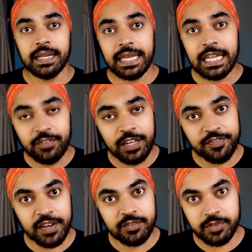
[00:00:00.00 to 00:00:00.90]
Even
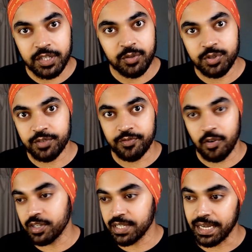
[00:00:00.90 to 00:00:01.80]
if I reduce the
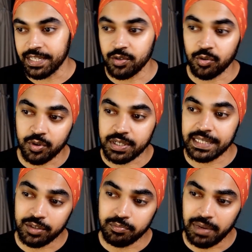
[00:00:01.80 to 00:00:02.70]
font size, you're going to see
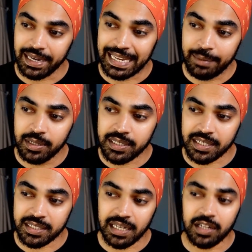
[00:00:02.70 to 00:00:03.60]
that my labels are
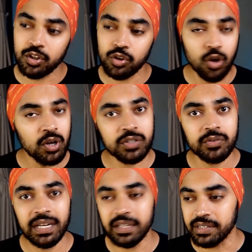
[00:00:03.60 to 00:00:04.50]
still not
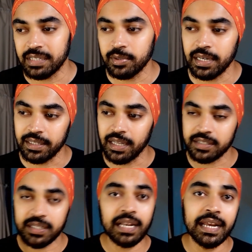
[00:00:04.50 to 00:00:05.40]
really readable and they're
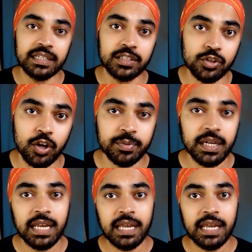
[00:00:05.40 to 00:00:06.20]
still getting cropped.